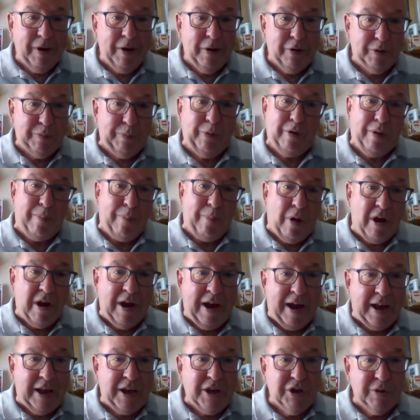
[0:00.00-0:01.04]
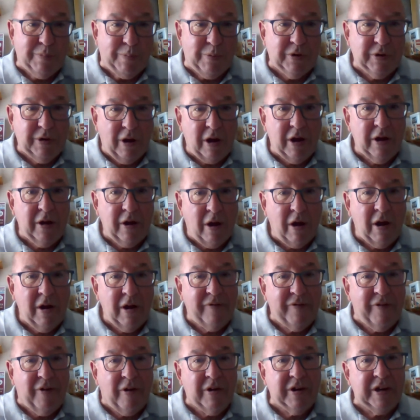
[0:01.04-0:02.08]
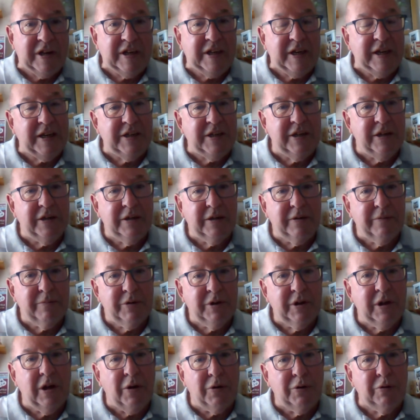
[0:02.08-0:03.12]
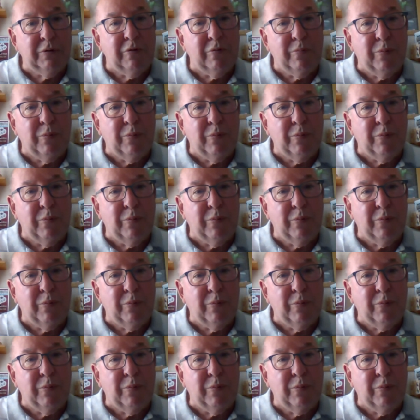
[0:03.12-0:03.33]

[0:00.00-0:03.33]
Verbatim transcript: know, it's probably my age, but I, I find it easier to, to go to a